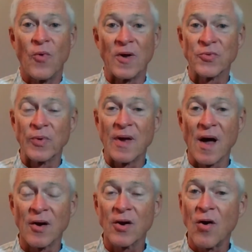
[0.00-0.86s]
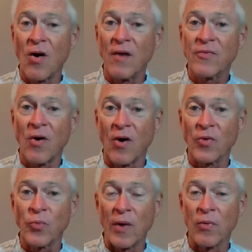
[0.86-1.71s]
Once we got our golf
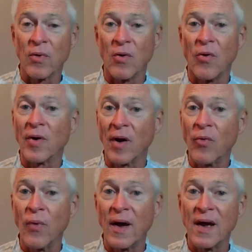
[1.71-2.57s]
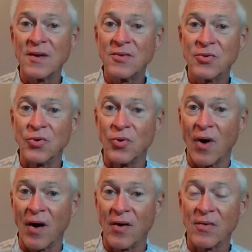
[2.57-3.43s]
cart, we were on our way to
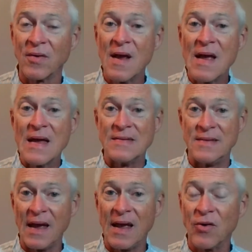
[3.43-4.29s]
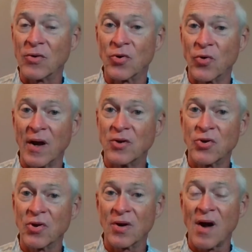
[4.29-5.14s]
our day on Grand
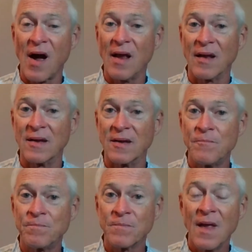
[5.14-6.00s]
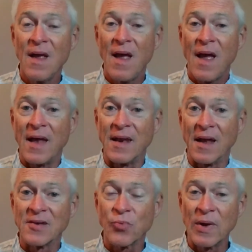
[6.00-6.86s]
Turk Island. And
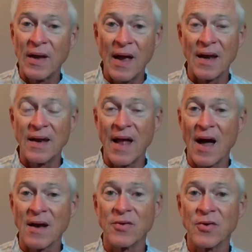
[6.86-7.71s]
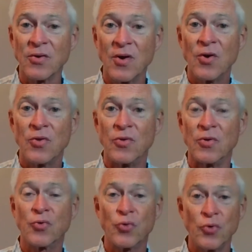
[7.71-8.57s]
as we headed out of the
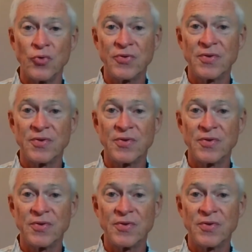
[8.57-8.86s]
cruise